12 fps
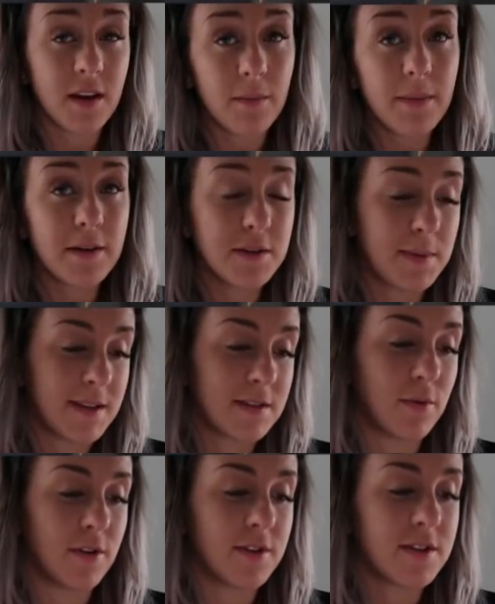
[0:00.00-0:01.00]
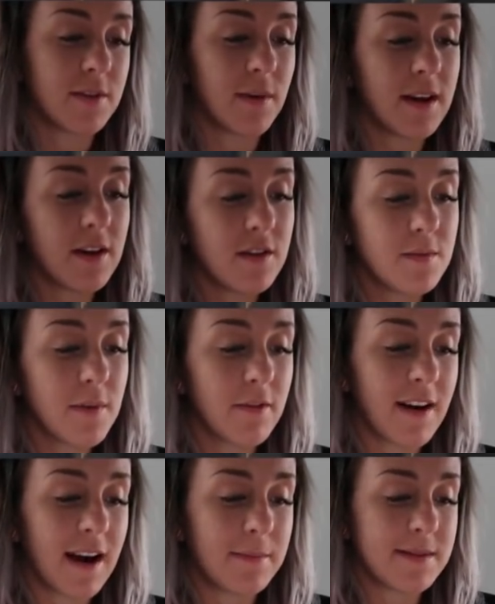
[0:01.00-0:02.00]
dumbbell split squats. So I use my
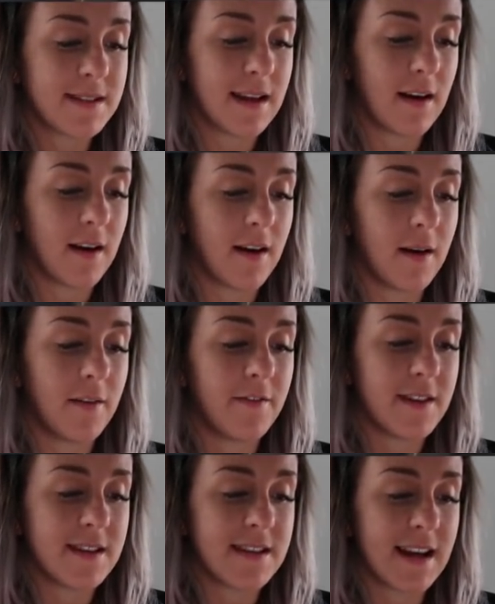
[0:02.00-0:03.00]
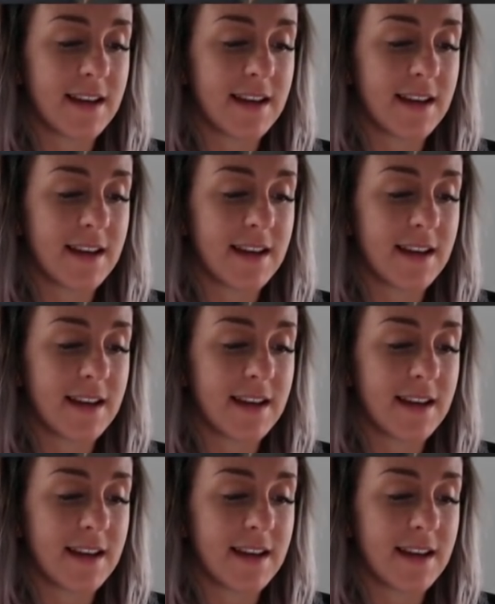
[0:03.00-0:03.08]
wraps uh, for this